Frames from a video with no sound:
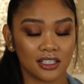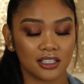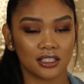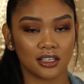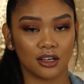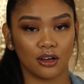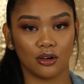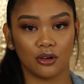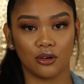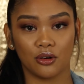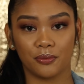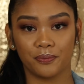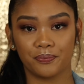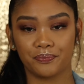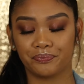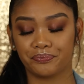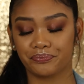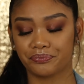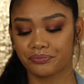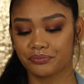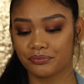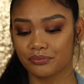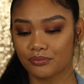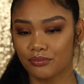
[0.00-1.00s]
So
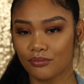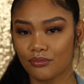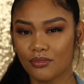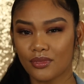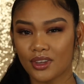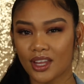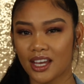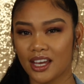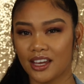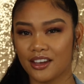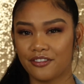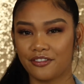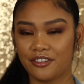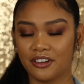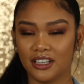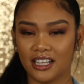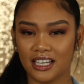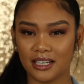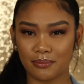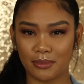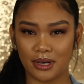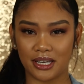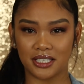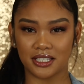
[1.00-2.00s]
I feel
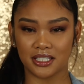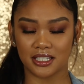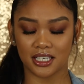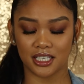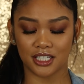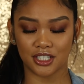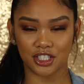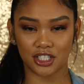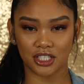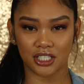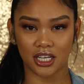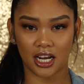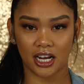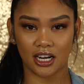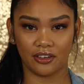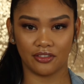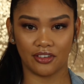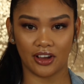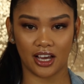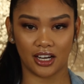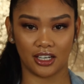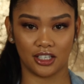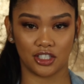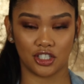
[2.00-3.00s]
like my skin just kind of
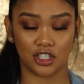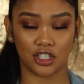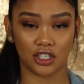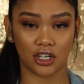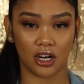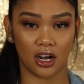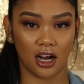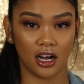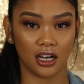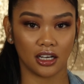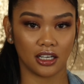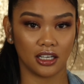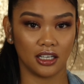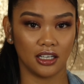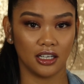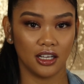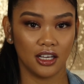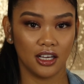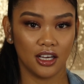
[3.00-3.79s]
had a shock